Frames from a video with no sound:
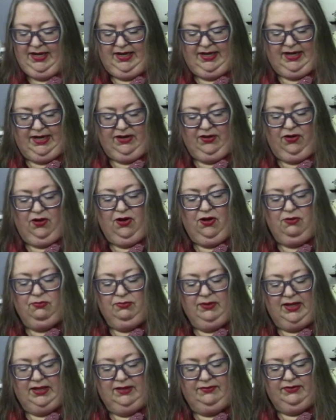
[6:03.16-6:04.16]
and at all
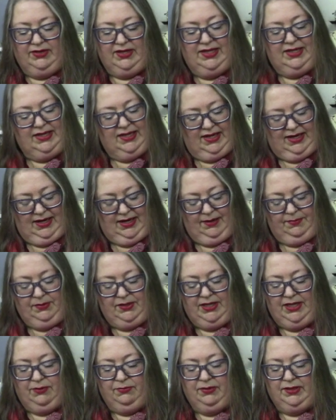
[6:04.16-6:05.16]
relevant times
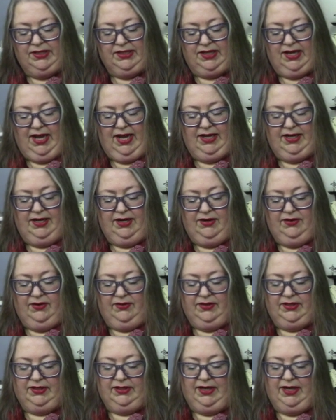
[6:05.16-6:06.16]
he resided on
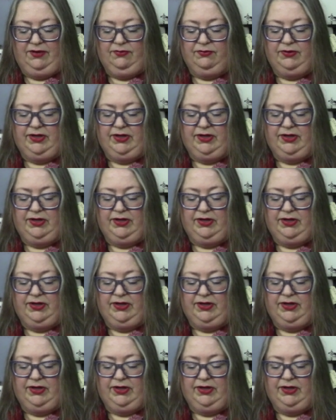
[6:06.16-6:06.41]
the St.